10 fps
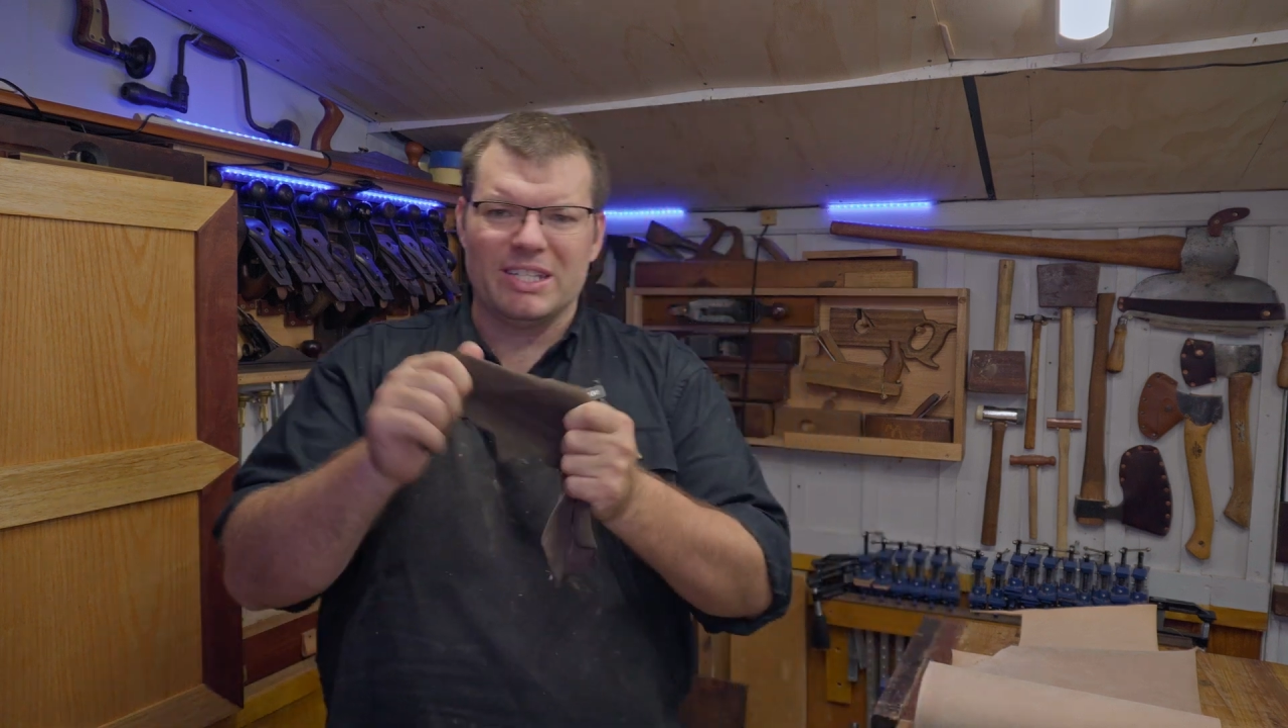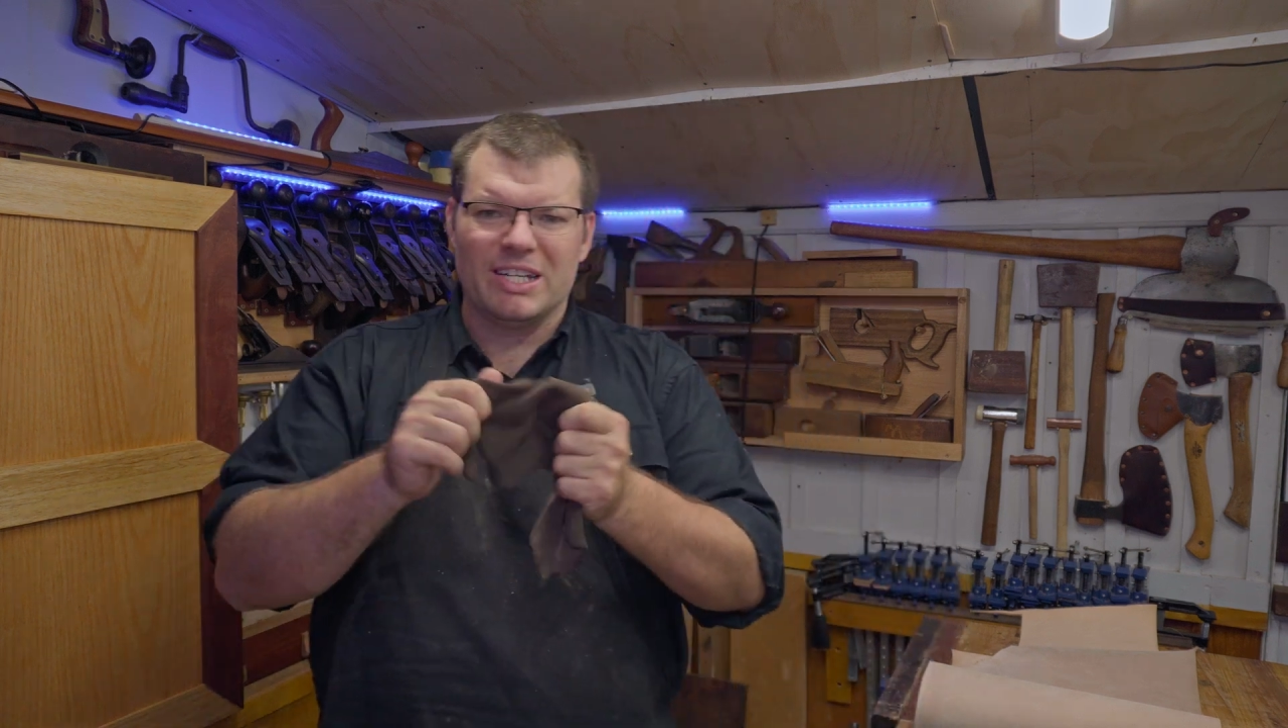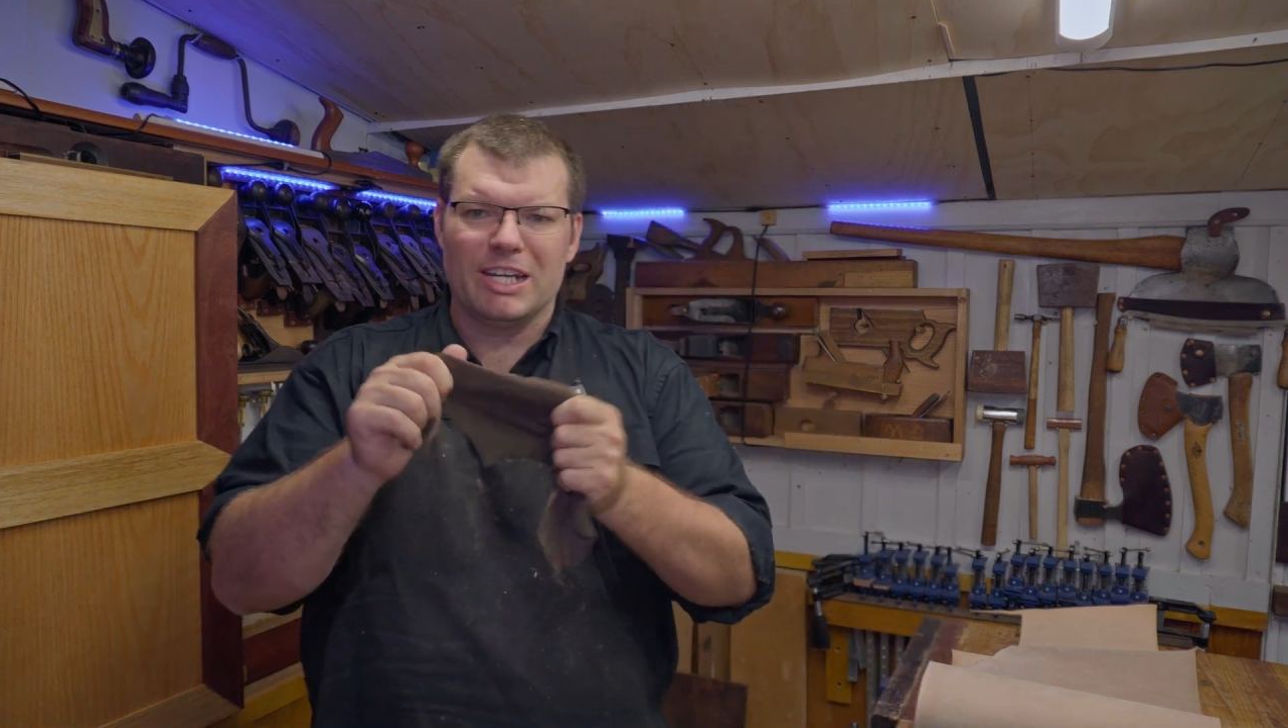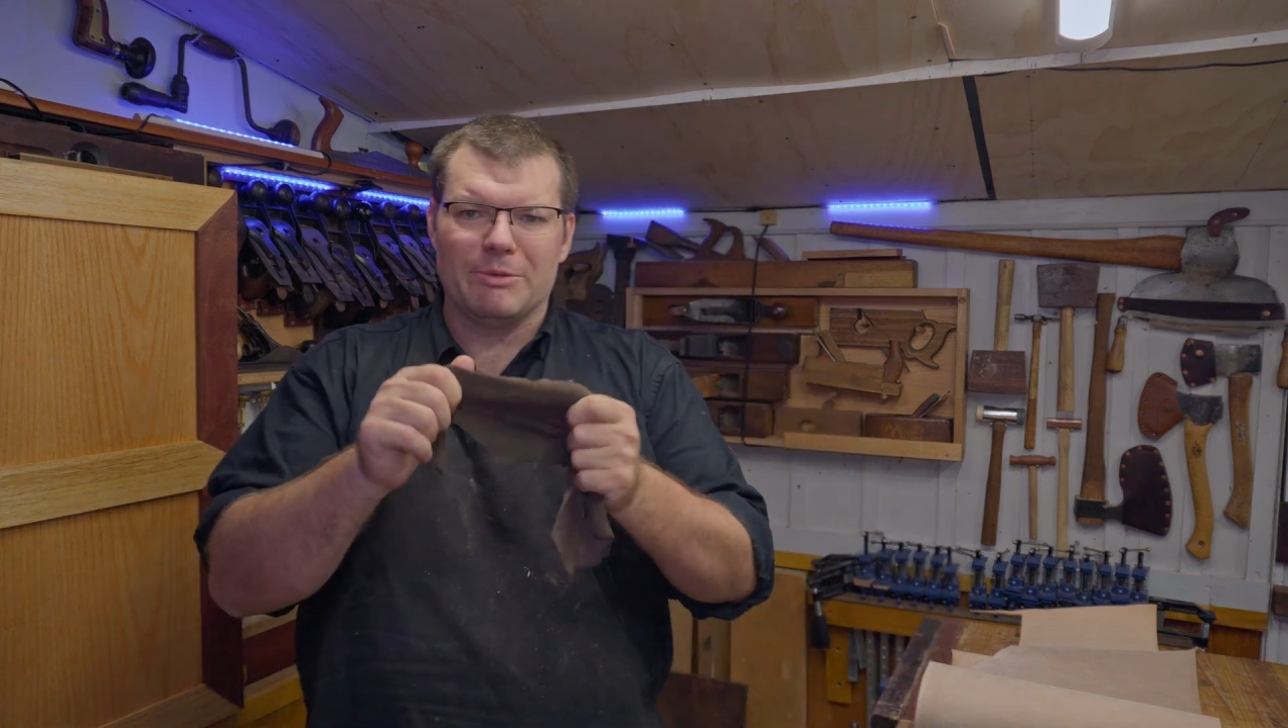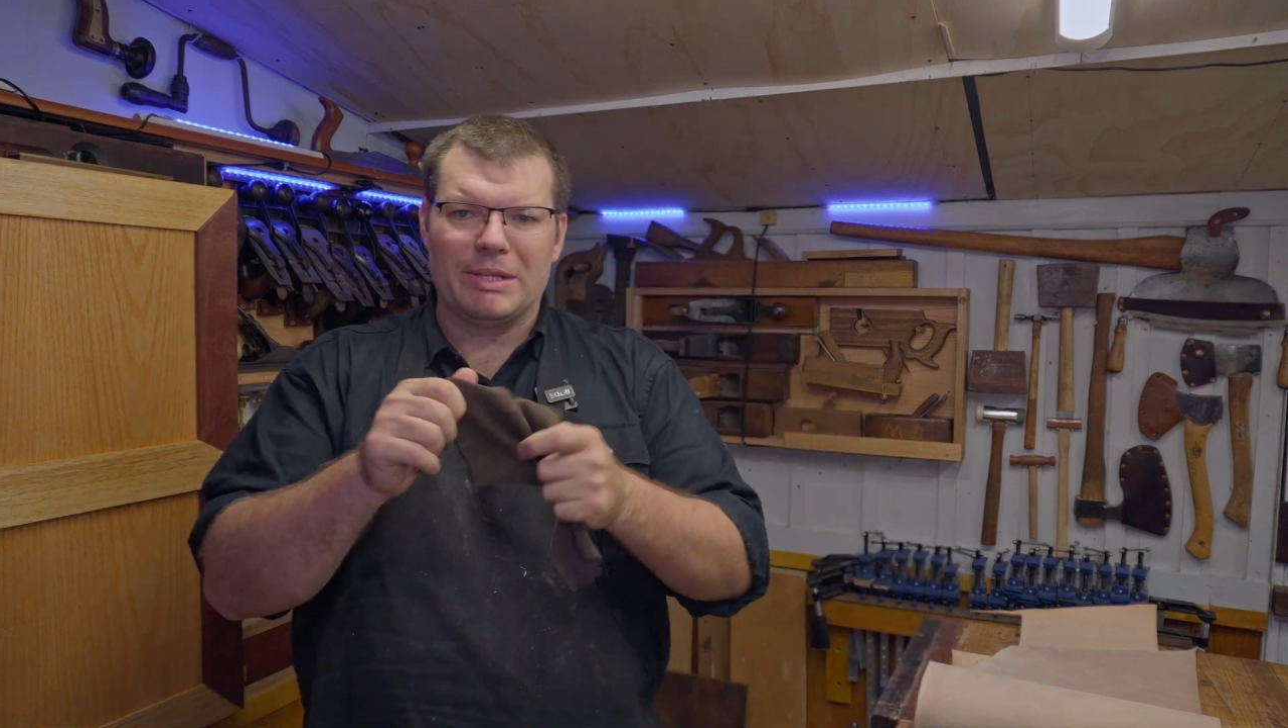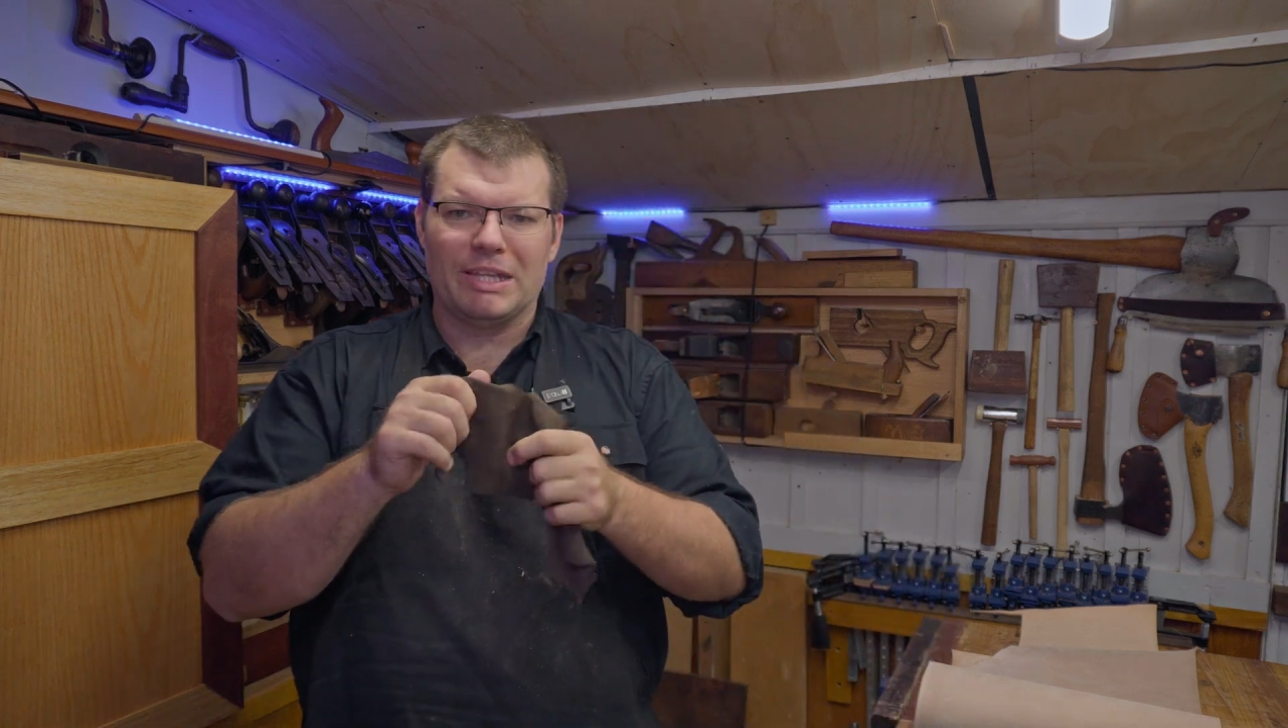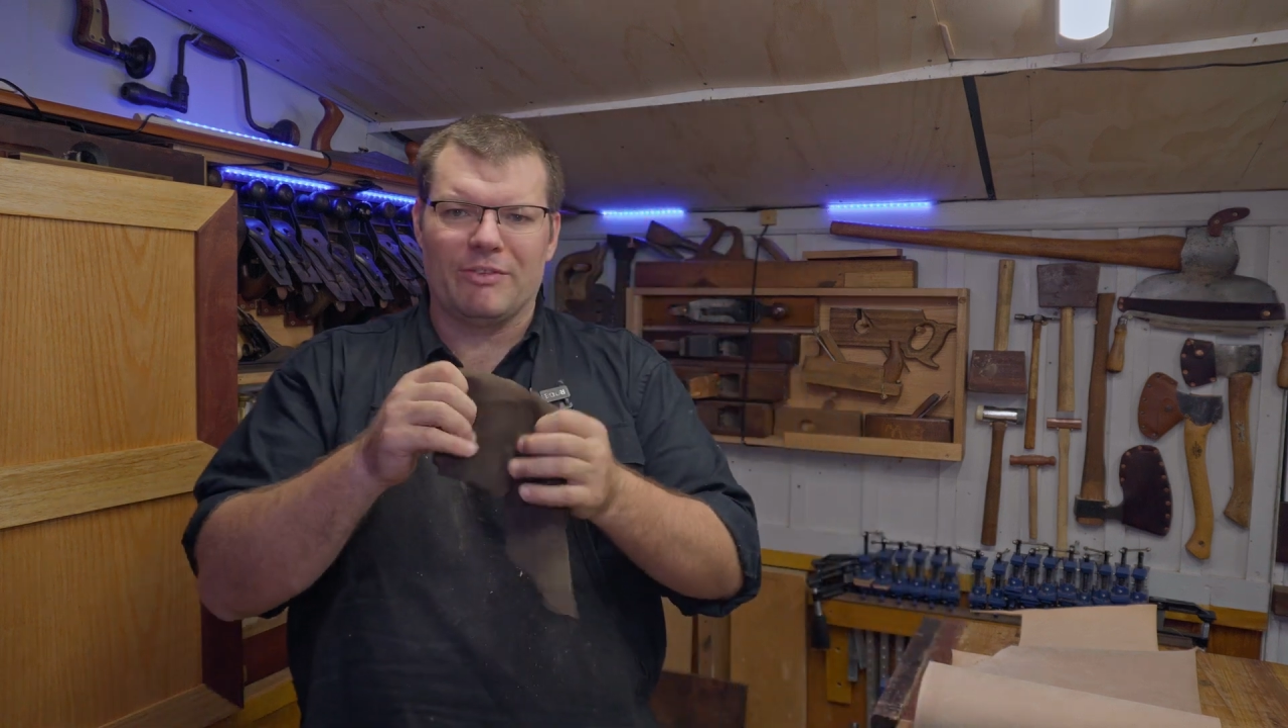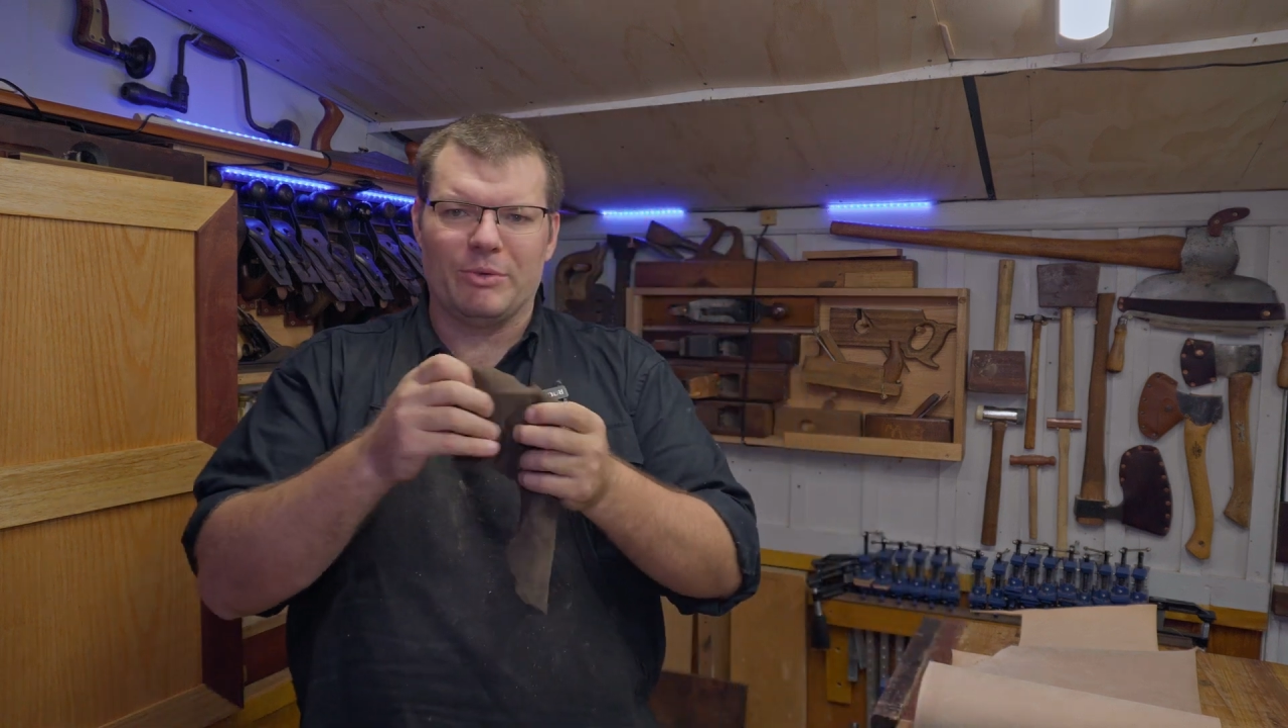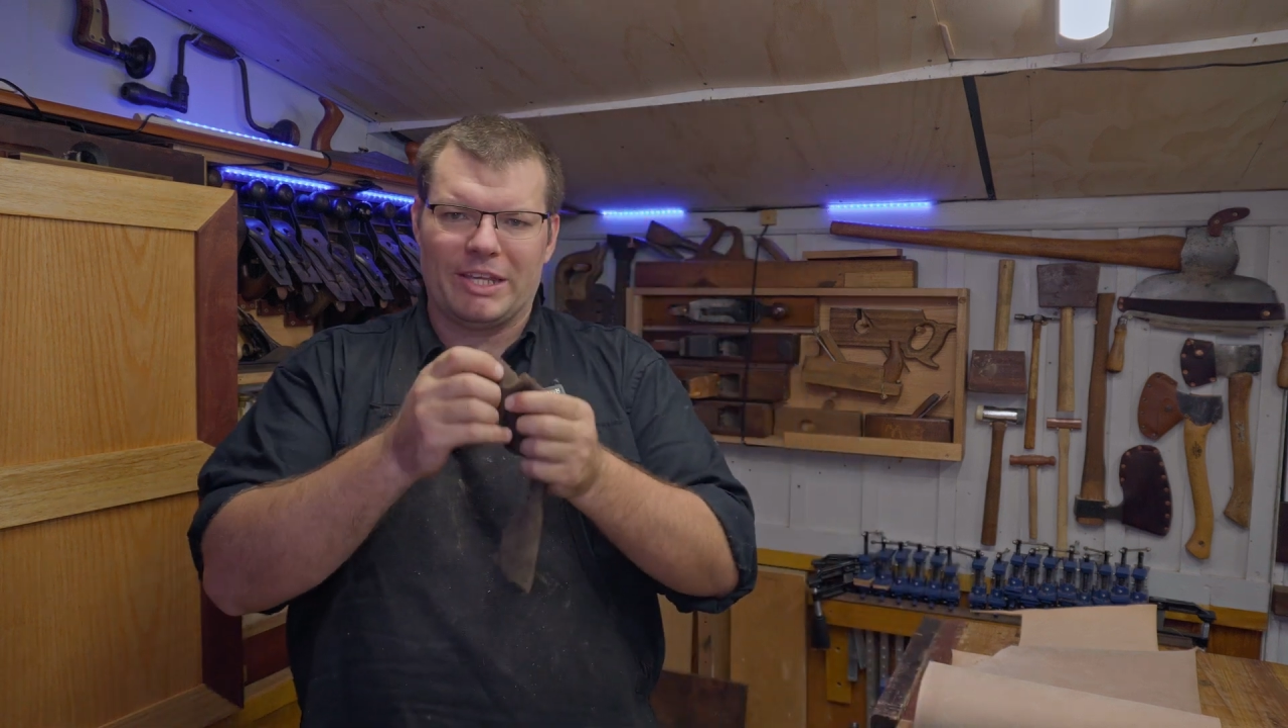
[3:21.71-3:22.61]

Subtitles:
and you're going to be left